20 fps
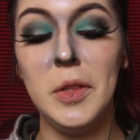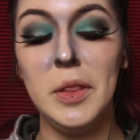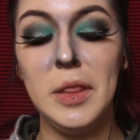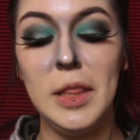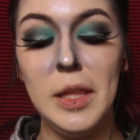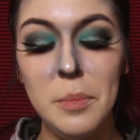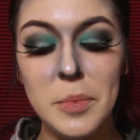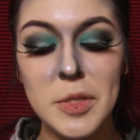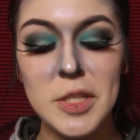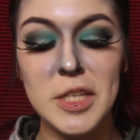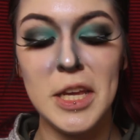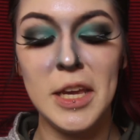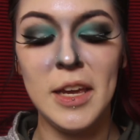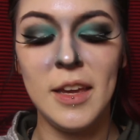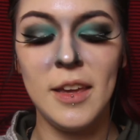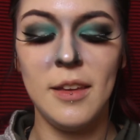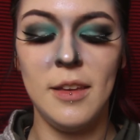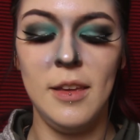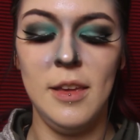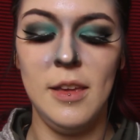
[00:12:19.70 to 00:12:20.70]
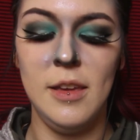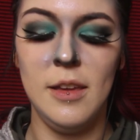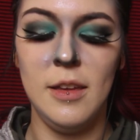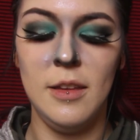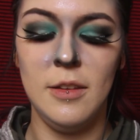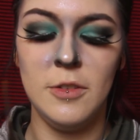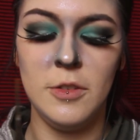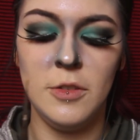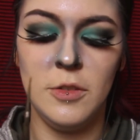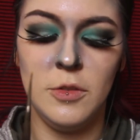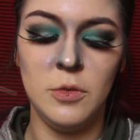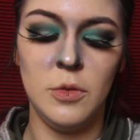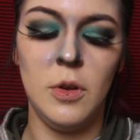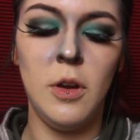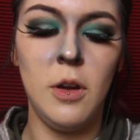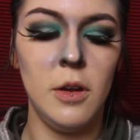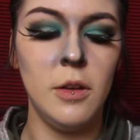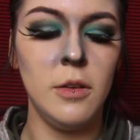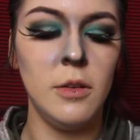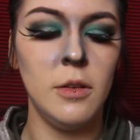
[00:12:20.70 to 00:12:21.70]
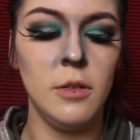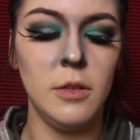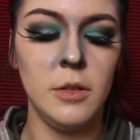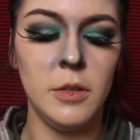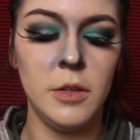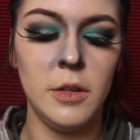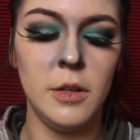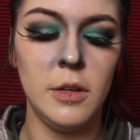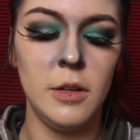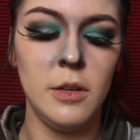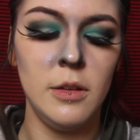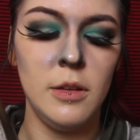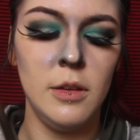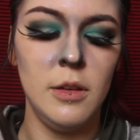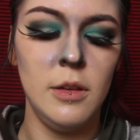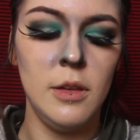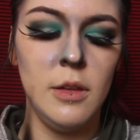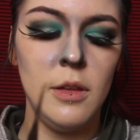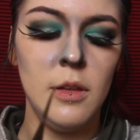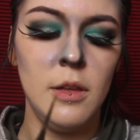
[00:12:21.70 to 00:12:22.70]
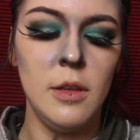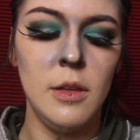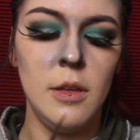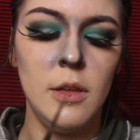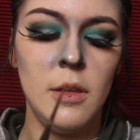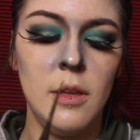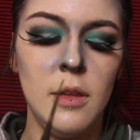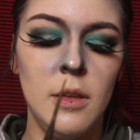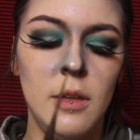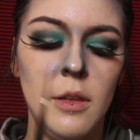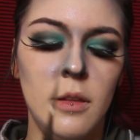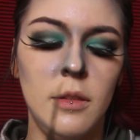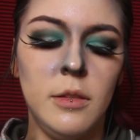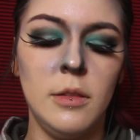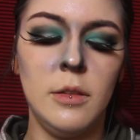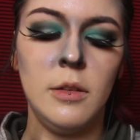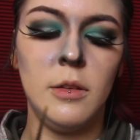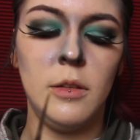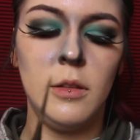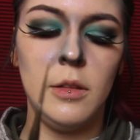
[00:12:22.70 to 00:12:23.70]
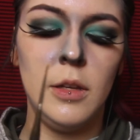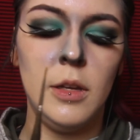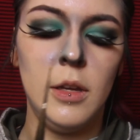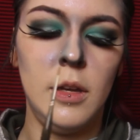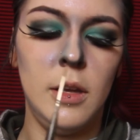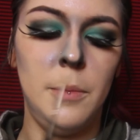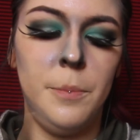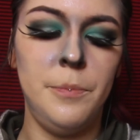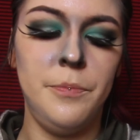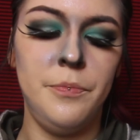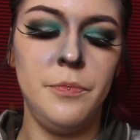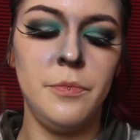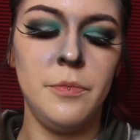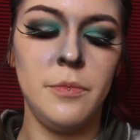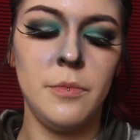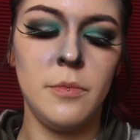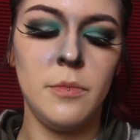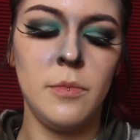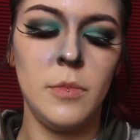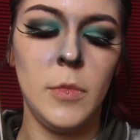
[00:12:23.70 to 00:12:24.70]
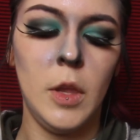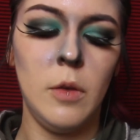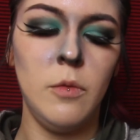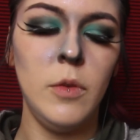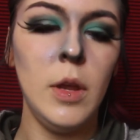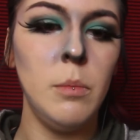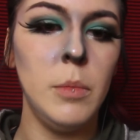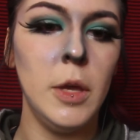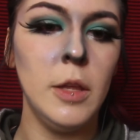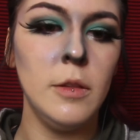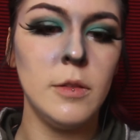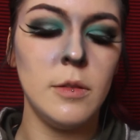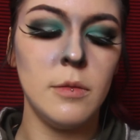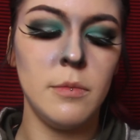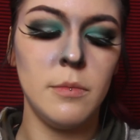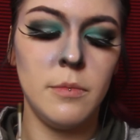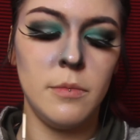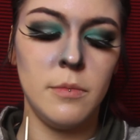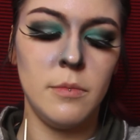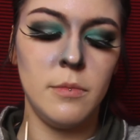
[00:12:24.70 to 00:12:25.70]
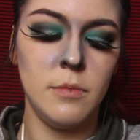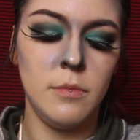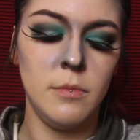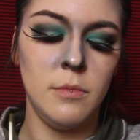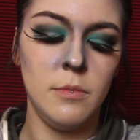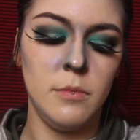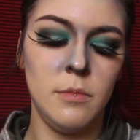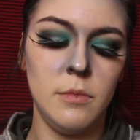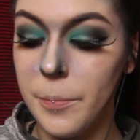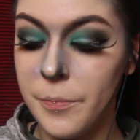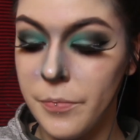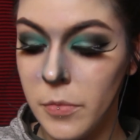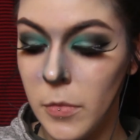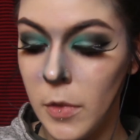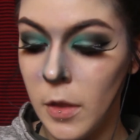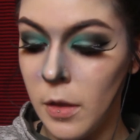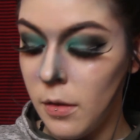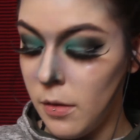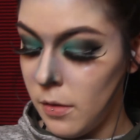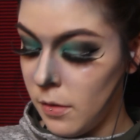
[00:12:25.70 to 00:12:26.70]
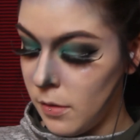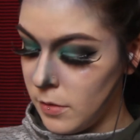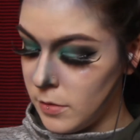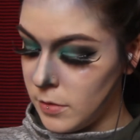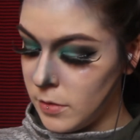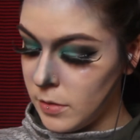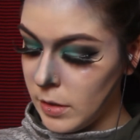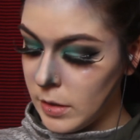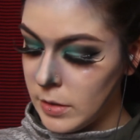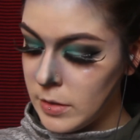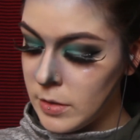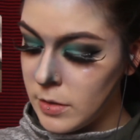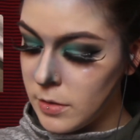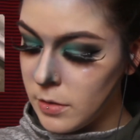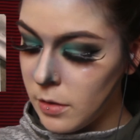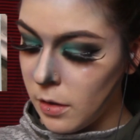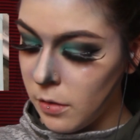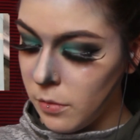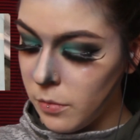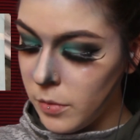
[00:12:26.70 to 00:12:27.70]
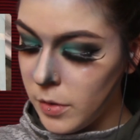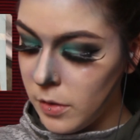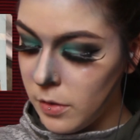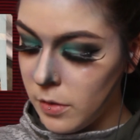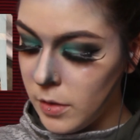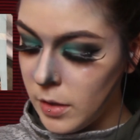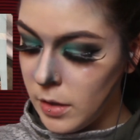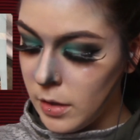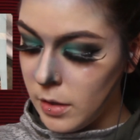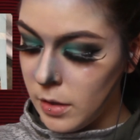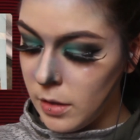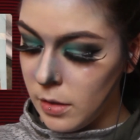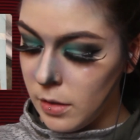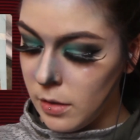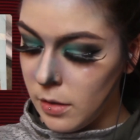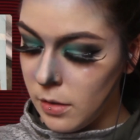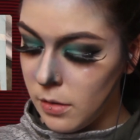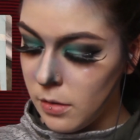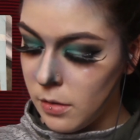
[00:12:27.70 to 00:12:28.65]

lipstick and just draw on all her little red bits. So let's start with the